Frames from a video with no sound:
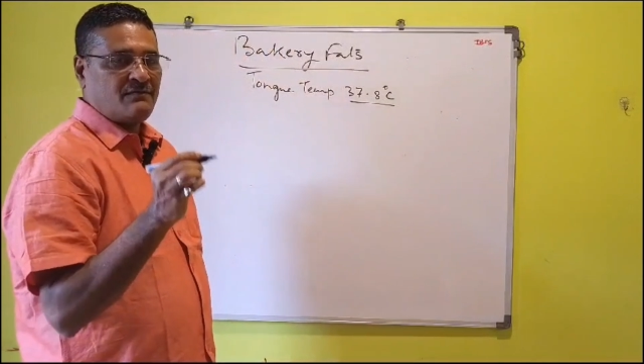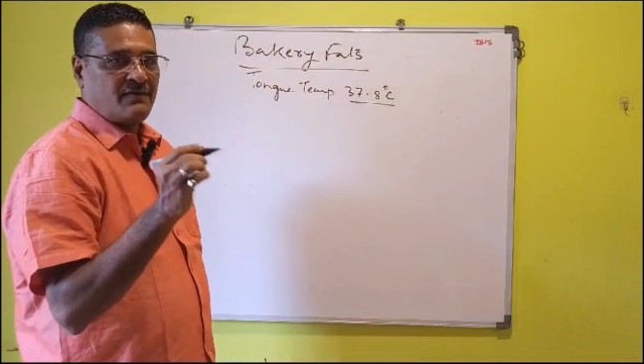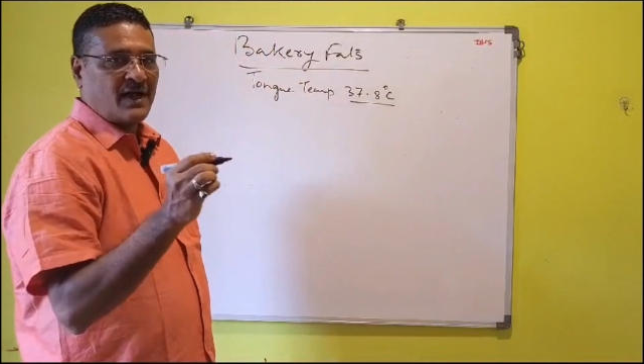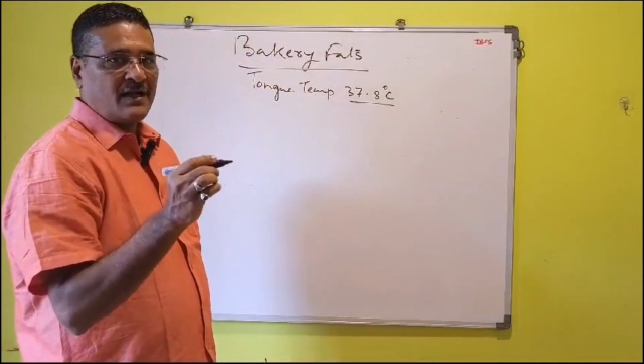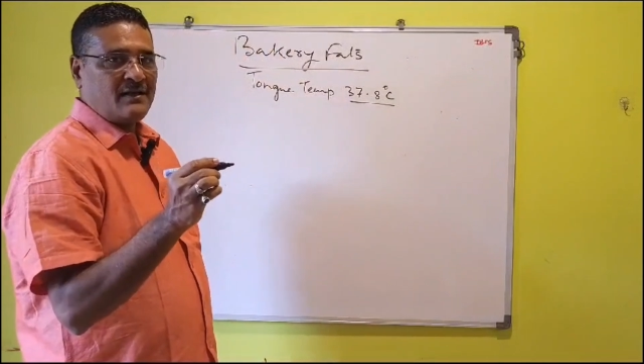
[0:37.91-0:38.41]

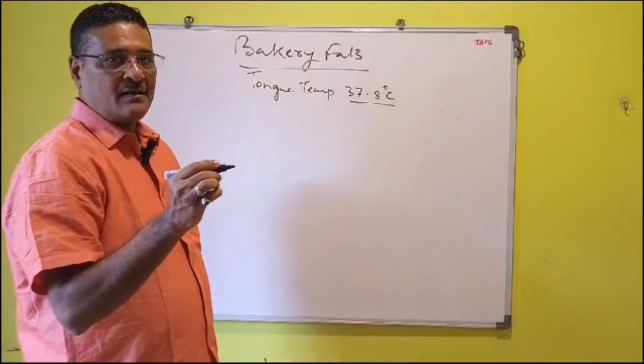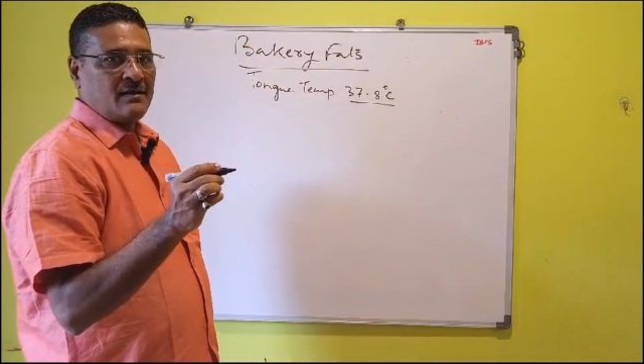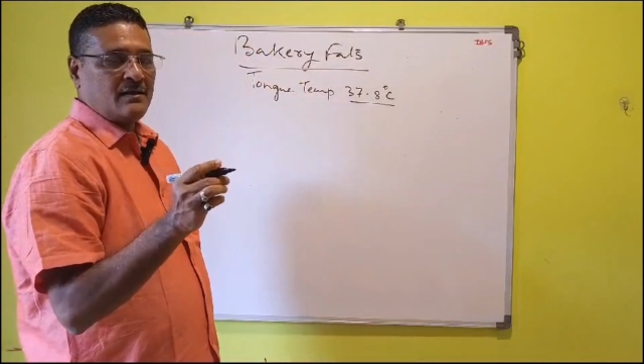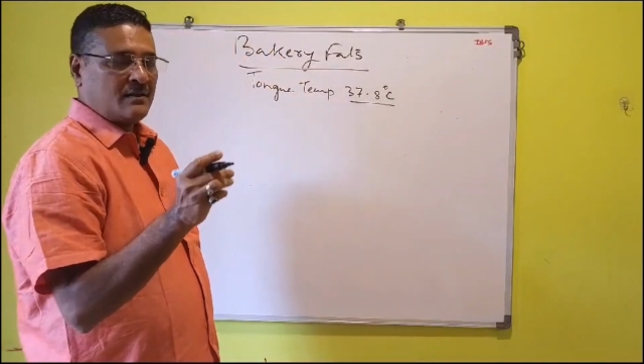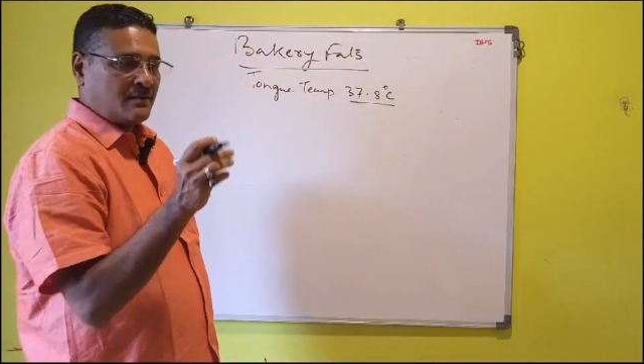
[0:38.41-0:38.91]
fat.
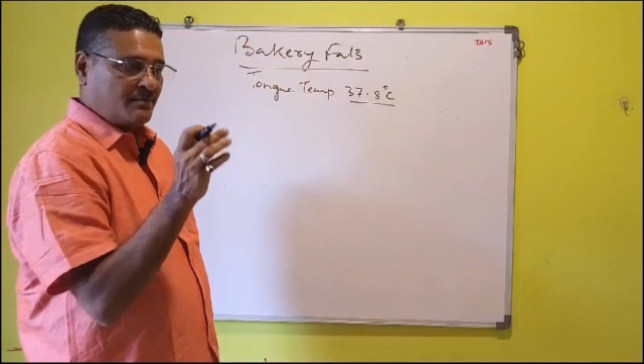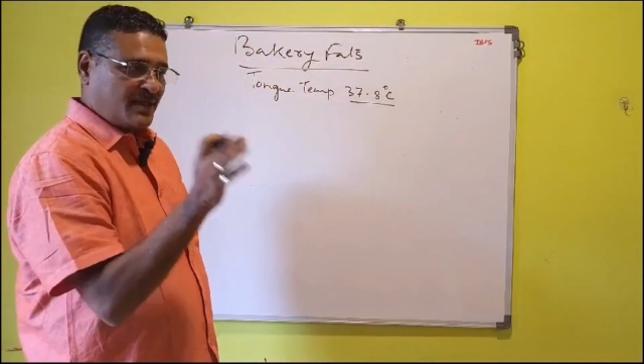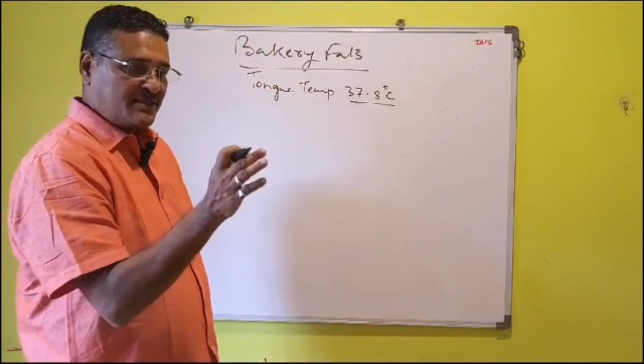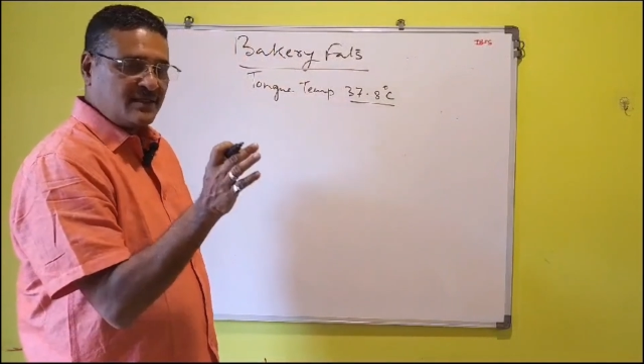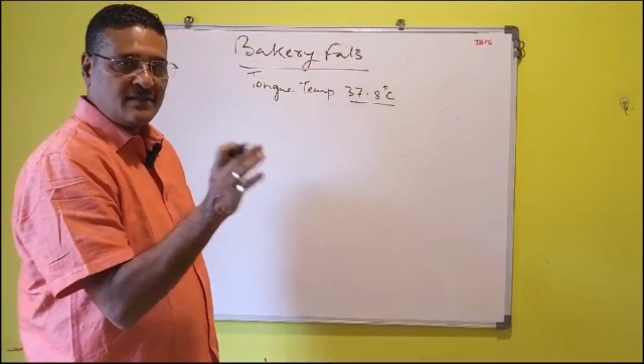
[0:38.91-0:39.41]
The
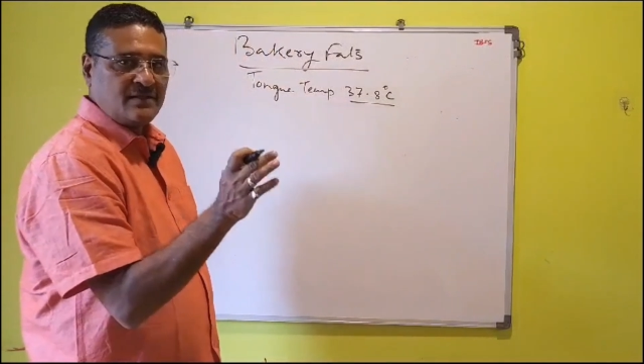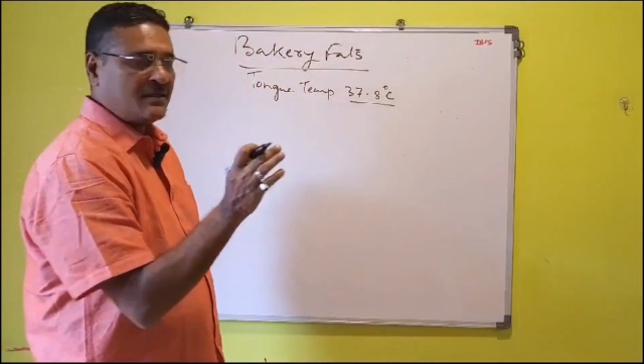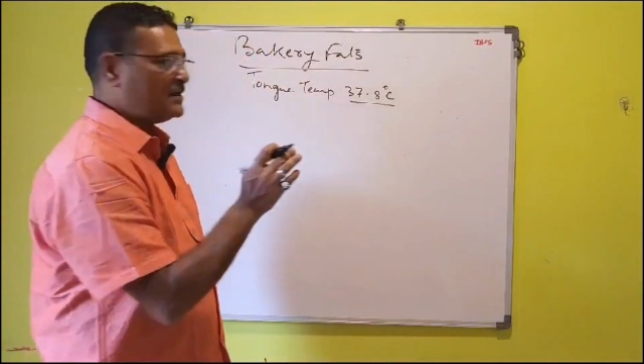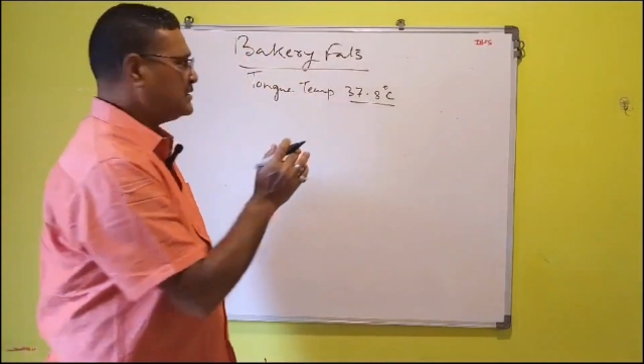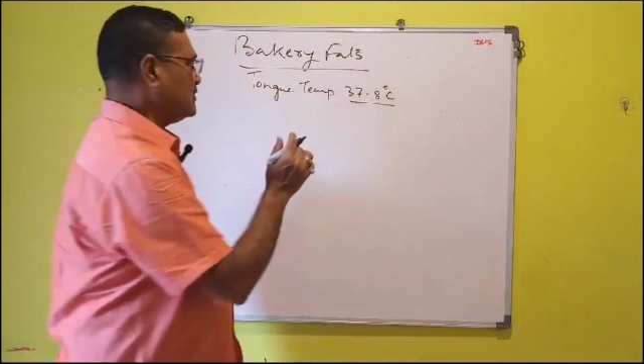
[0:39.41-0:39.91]
basic
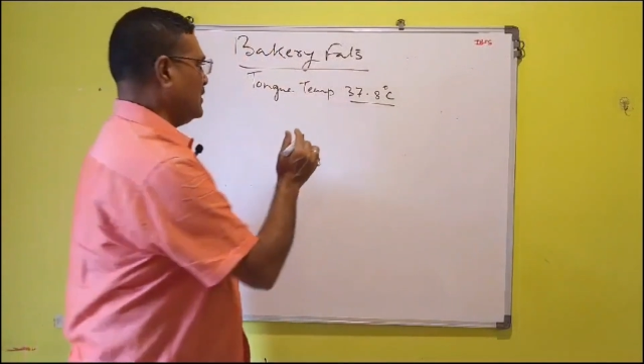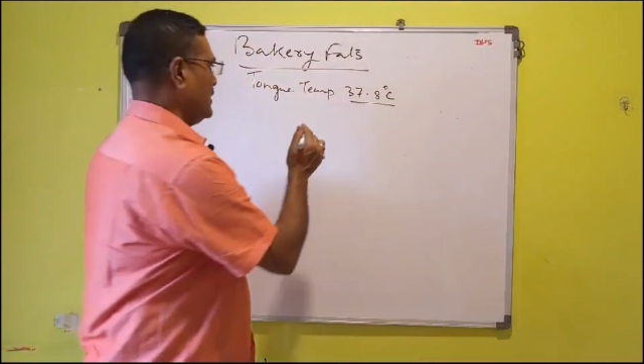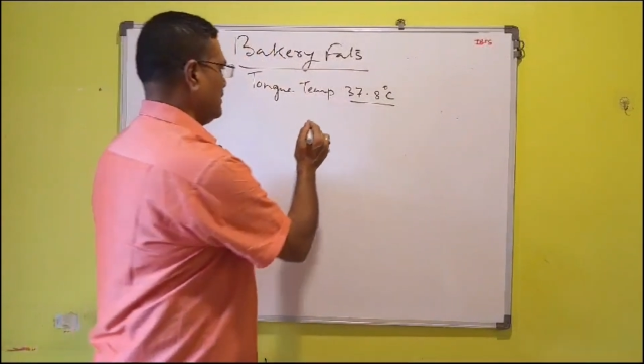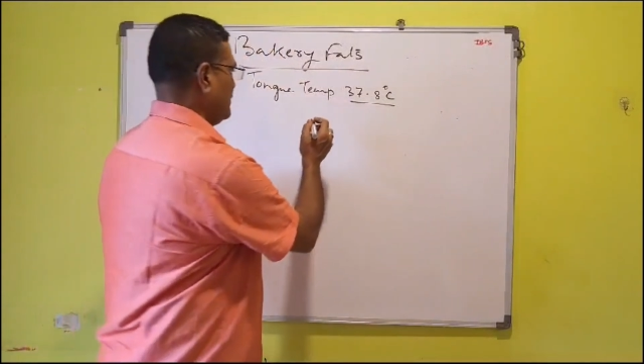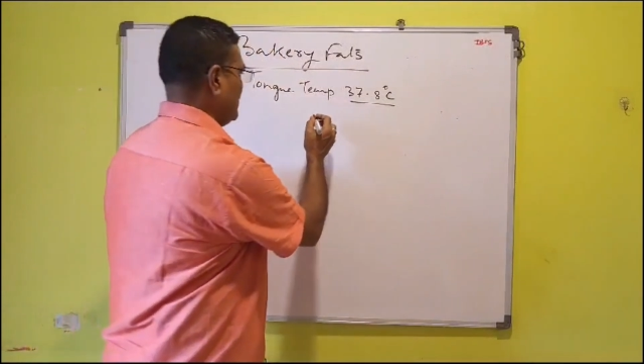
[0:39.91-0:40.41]
thing is oil.